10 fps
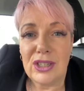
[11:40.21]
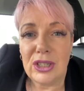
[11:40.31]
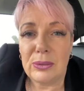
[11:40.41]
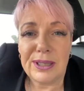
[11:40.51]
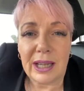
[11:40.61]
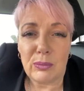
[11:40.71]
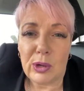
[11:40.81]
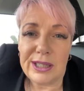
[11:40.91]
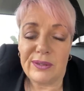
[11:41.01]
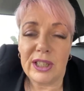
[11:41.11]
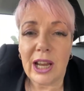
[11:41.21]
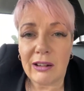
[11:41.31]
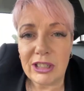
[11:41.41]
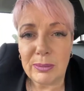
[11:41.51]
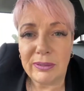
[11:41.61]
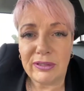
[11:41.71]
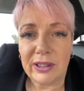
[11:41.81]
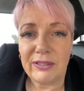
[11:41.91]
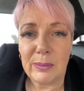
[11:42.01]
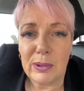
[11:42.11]
She always had words of encouragement for
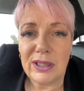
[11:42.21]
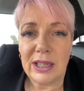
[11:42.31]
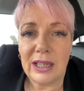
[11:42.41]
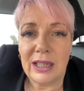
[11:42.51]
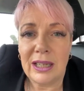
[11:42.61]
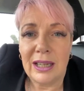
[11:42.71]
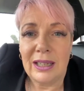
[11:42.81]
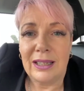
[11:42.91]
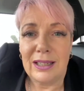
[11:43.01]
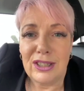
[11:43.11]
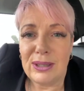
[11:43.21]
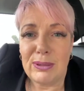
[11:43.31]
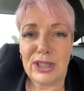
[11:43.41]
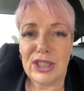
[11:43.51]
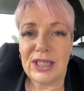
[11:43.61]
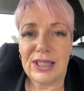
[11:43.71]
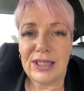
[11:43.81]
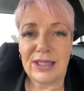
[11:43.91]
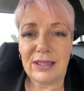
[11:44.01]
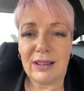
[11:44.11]
everybody. She was
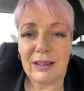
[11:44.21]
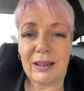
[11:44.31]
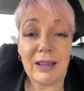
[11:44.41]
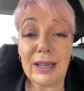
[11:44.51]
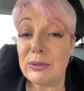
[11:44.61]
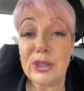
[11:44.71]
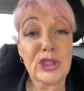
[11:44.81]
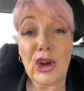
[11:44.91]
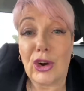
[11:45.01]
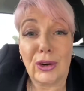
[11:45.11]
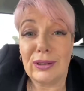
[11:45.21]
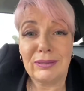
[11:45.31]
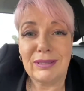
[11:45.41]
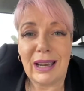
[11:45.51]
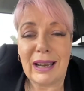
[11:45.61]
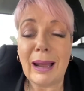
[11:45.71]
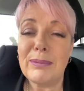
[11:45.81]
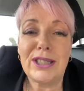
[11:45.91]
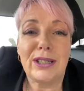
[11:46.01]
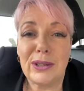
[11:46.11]
just a little star,
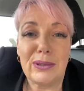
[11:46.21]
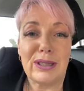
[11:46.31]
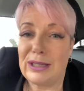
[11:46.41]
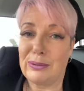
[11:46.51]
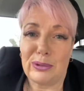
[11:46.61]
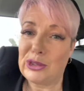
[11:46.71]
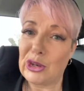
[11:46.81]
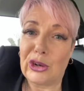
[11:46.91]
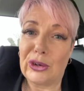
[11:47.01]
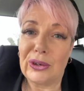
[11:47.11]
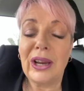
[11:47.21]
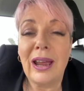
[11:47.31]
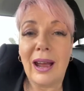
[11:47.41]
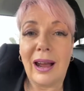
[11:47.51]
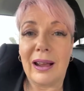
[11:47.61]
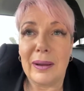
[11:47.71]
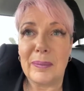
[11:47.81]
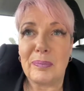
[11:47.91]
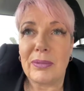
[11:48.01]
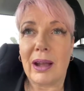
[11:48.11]
absolute little star.
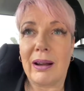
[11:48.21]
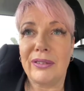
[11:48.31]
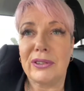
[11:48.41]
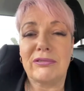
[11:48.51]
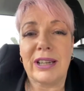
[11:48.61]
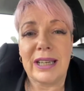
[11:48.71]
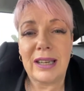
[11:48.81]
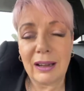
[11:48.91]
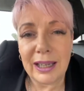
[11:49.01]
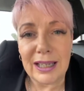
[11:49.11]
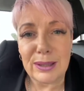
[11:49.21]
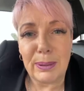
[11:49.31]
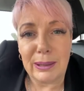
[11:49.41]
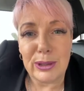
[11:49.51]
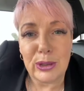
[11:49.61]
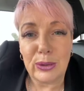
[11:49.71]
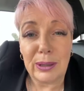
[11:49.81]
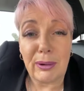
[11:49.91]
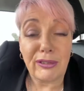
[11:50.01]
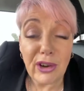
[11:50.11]
I feel really lucky to be able to call
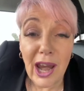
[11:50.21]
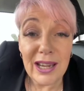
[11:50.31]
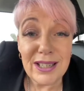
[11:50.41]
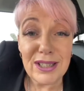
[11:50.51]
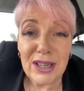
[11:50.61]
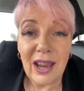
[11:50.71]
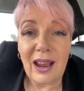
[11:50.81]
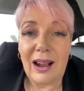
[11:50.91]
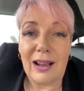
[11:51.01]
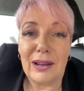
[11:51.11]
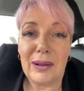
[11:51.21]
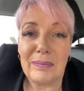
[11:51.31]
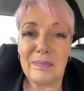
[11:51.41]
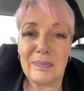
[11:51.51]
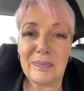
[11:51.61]
her my friend.